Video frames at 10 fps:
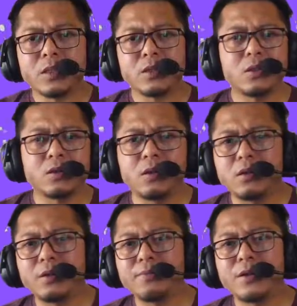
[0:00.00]
So the
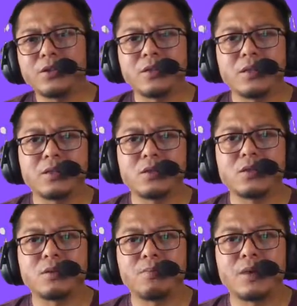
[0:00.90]
only function is to
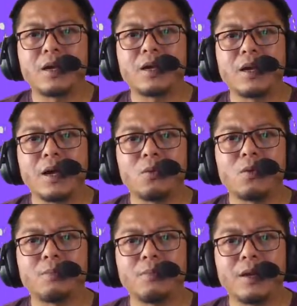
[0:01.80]
supply our
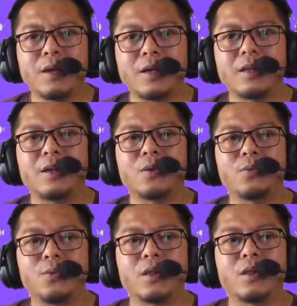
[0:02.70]
blood
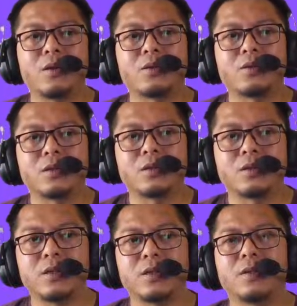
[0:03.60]
with oxygen.